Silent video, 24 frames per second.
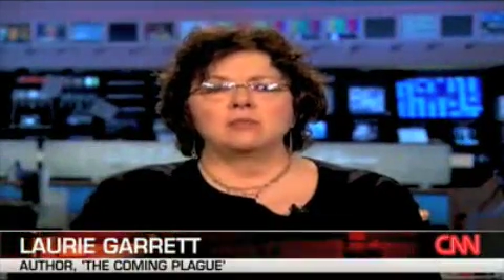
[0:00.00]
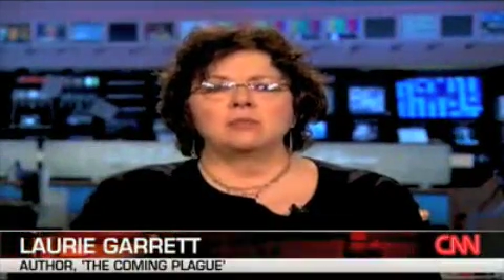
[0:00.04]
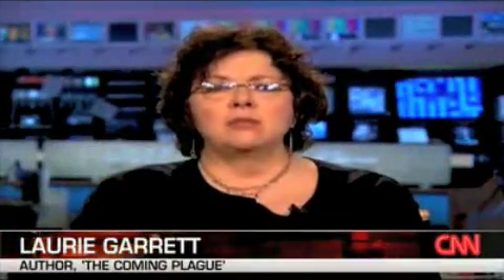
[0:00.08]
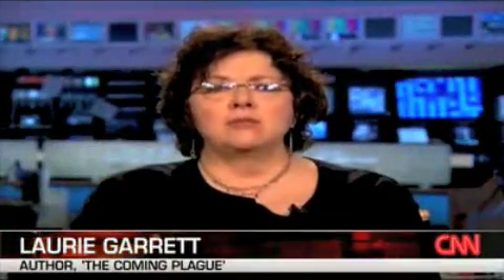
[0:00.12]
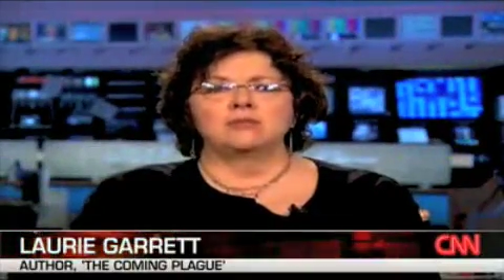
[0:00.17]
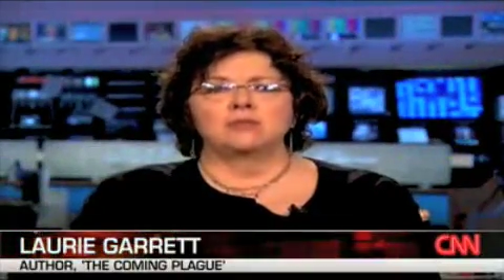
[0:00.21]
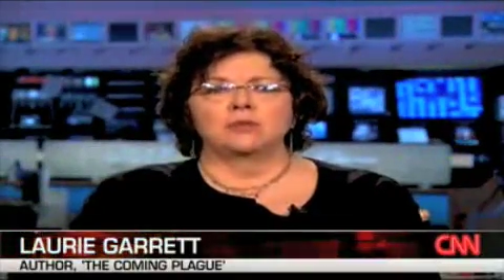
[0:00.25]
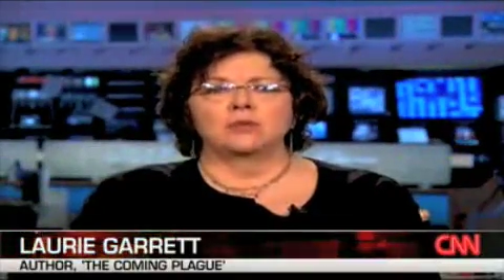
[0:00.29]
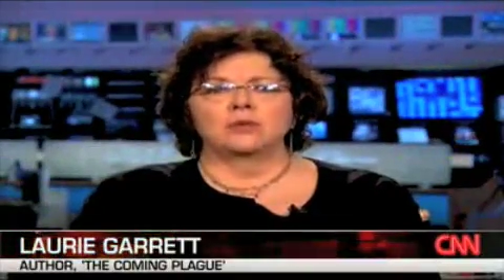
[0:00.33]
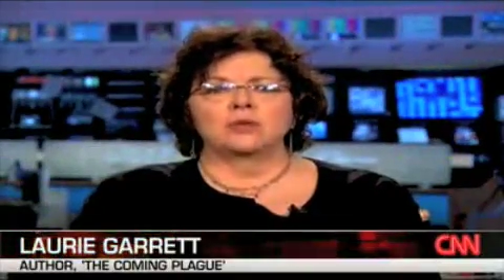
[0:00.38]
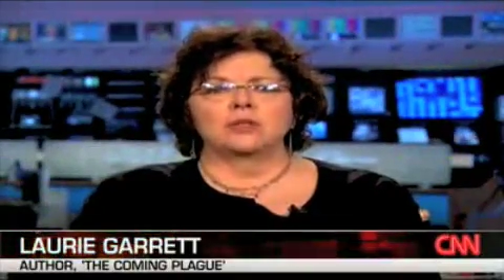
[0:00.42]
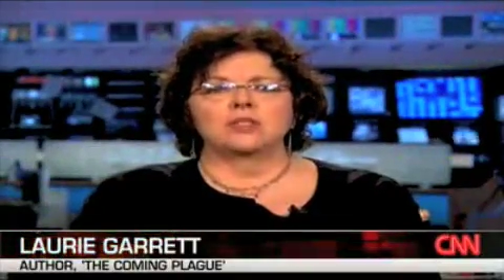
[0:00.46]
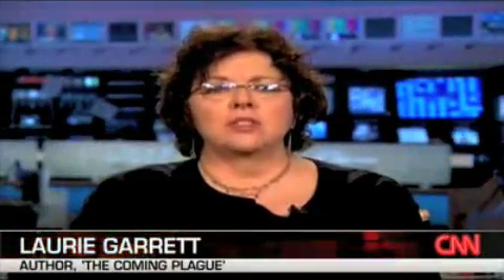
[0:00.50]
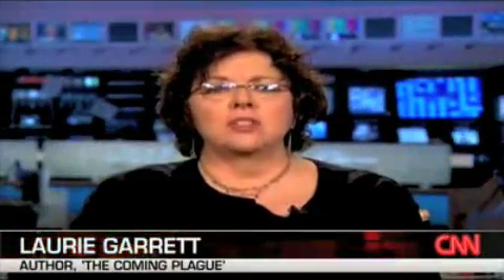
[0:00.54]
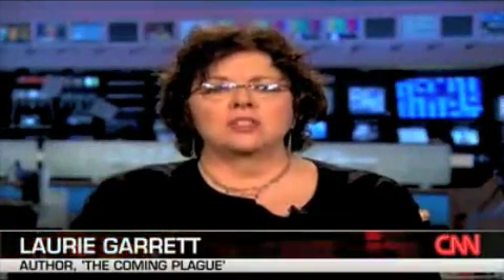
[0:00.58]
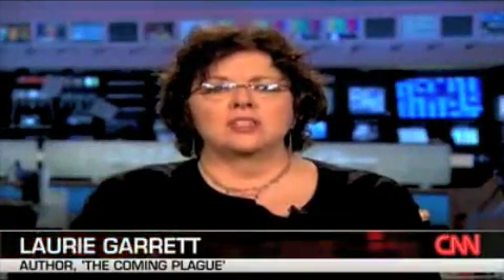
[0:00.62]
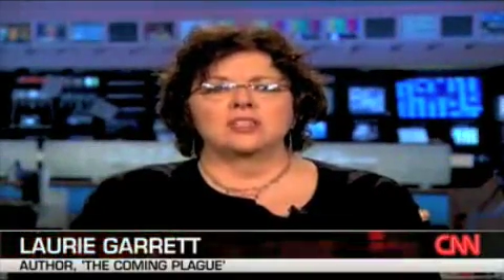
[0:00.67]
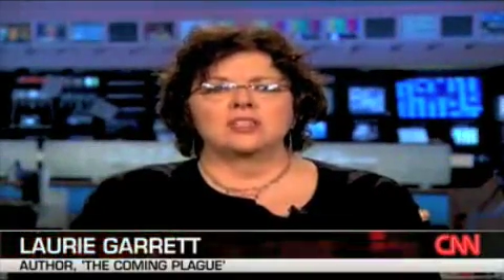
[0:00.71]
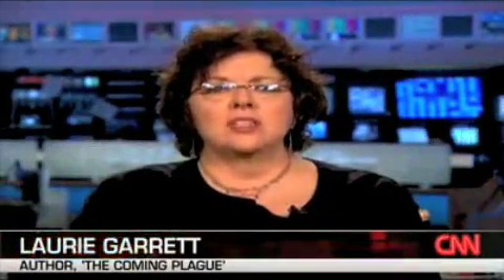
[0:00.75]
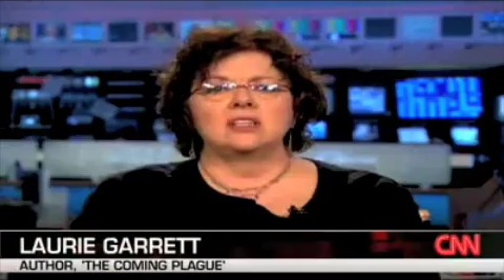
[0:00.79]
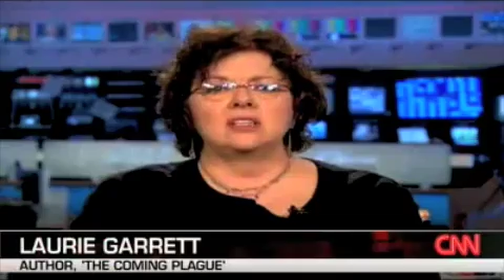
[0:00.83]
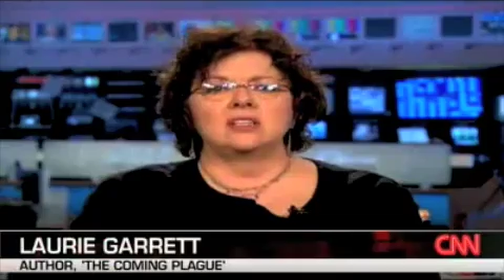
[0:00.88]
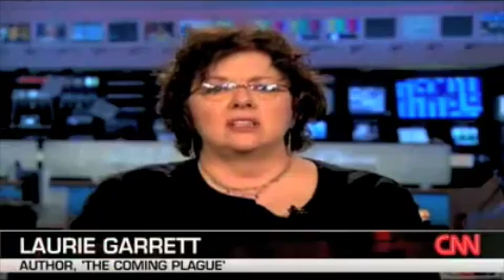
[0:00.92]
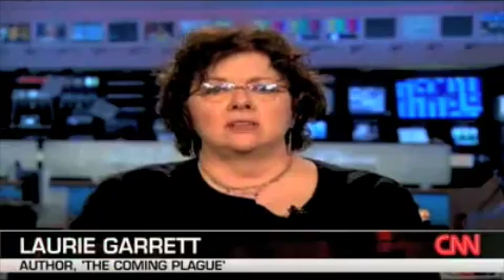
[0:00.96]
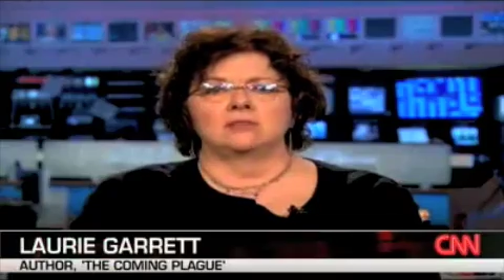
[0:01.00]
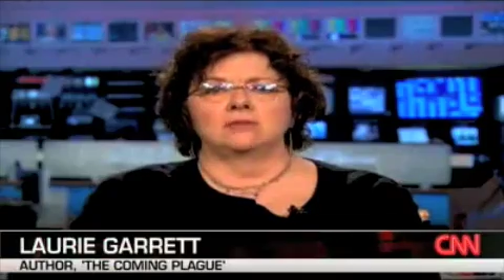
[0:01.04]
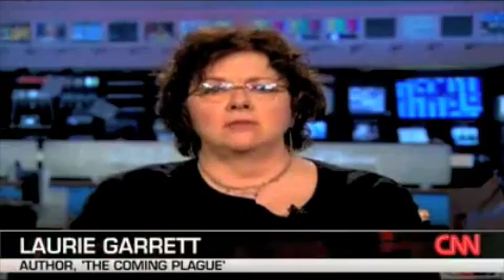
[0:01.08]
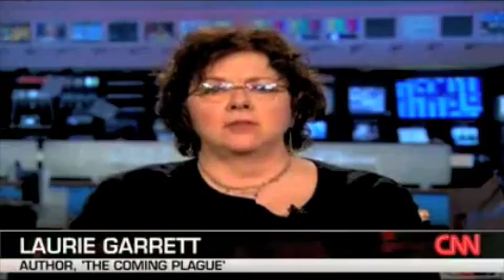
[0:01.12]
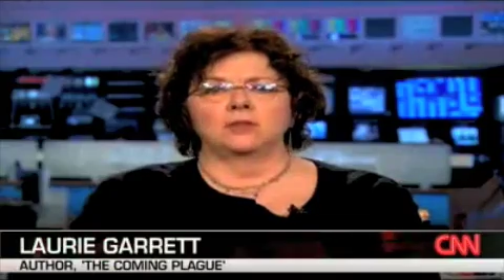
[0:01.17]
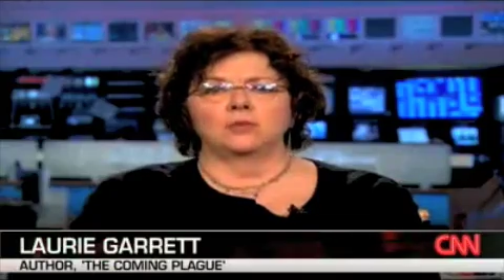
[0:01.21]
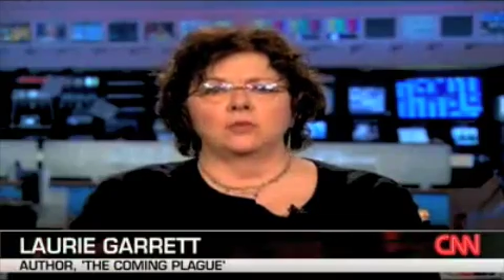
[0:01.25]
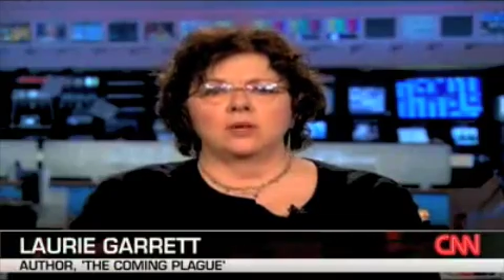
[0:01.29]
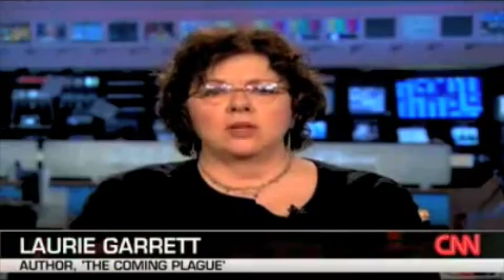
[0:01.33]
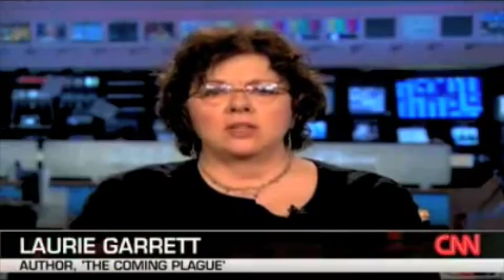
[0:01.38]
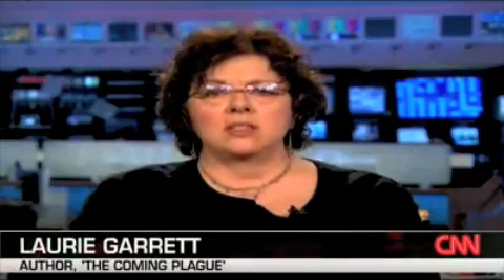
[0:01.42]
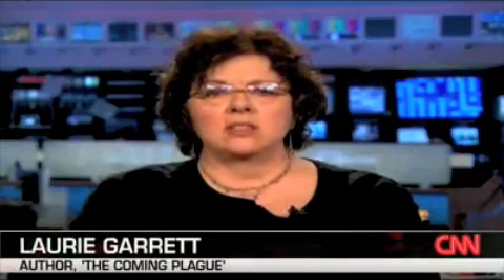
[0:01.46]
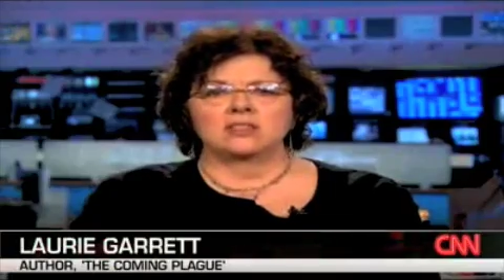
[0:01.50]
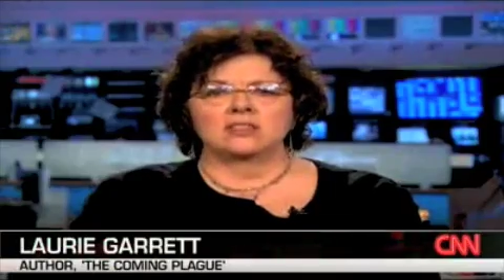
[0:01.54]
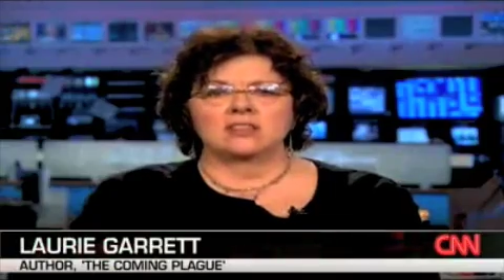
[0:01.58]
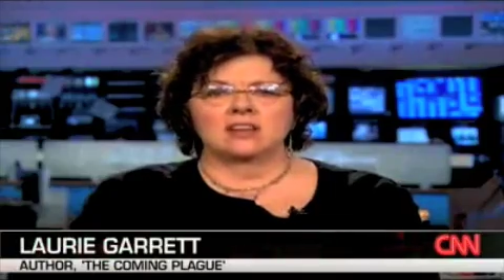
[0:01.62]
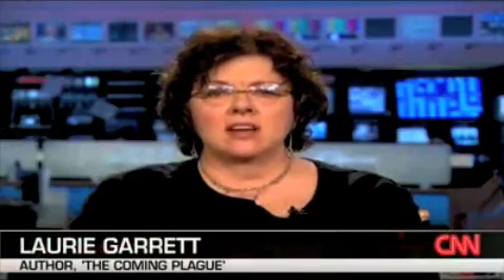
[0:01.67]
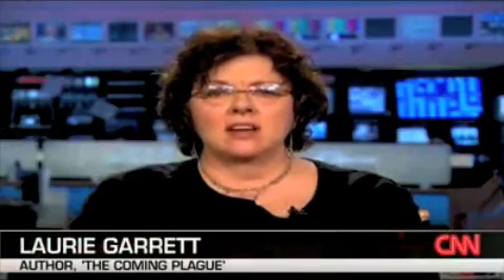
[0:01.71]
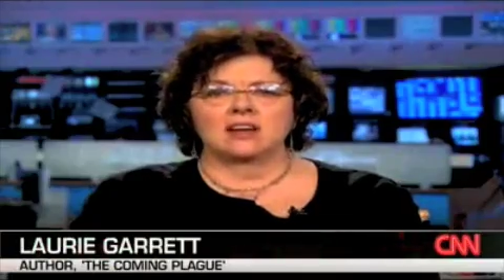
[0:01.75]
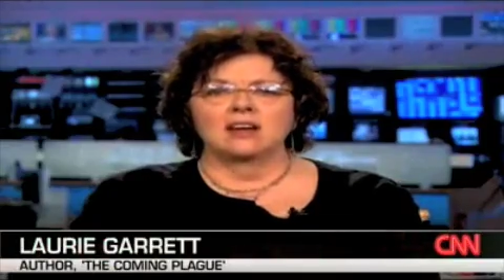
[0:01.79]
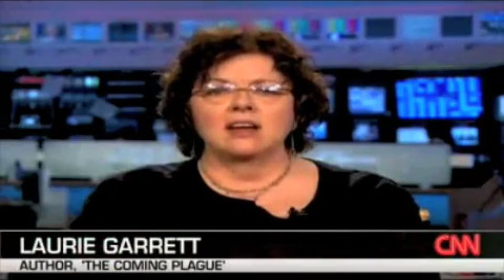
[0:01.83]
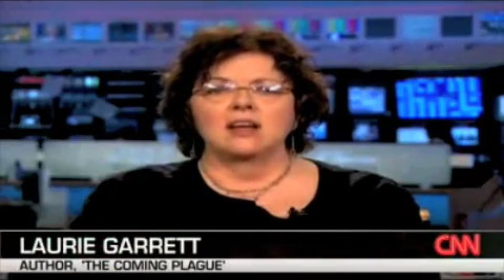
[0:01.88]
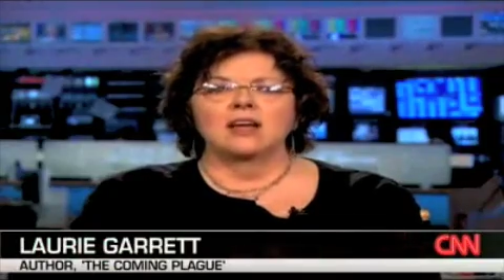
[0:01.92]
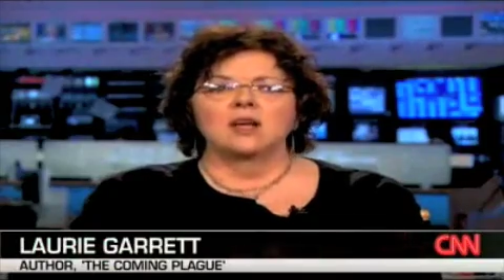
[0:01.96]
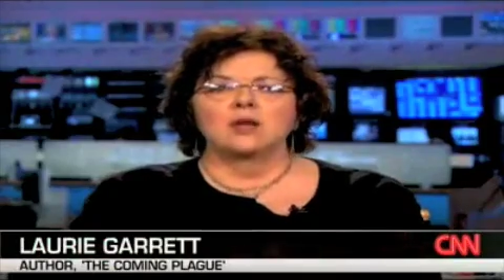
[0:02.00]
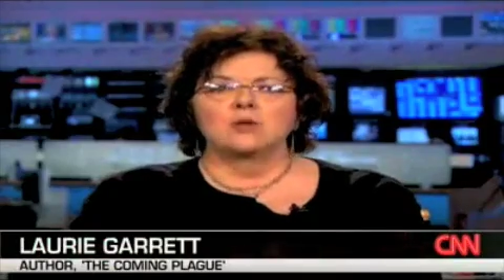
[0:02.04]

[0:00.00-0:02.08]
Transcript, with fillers: before seen influenza